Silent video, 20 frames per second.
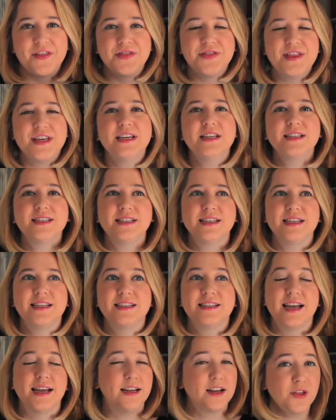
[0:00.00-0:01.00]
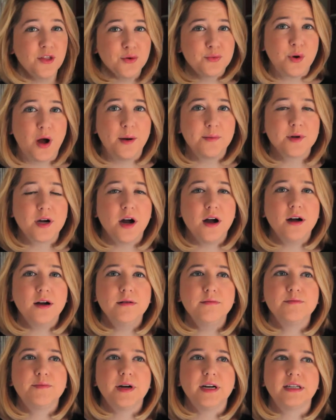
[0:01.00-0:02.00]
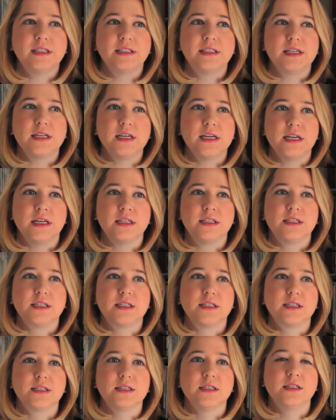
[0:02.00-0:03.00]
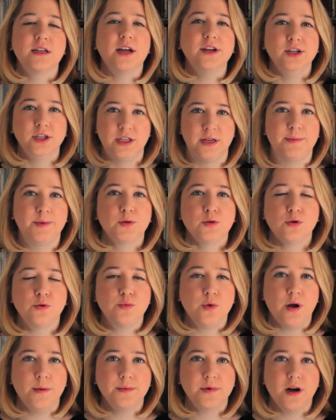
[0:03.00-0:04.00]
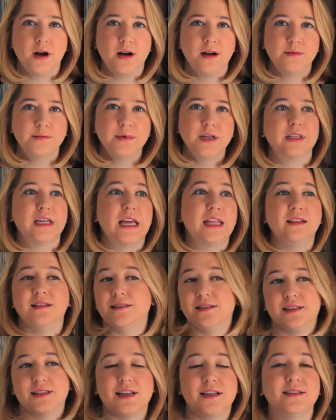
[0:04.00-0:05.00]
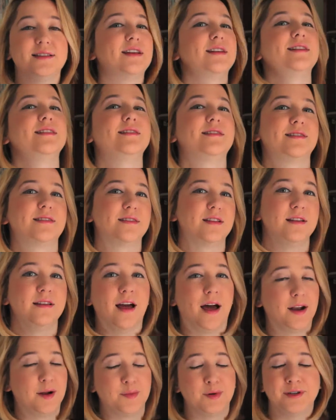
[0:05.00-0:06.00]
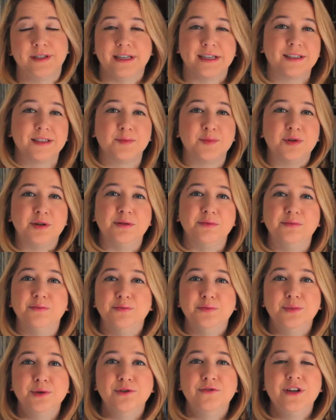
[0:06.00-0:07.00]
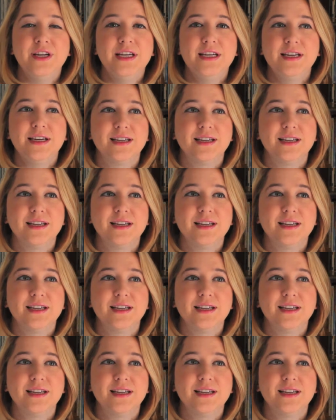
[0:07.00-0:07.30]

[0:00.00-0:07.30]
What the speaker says: This is another rom-com, but it's not your typical rom-com in the sense that it's not a predictable movie.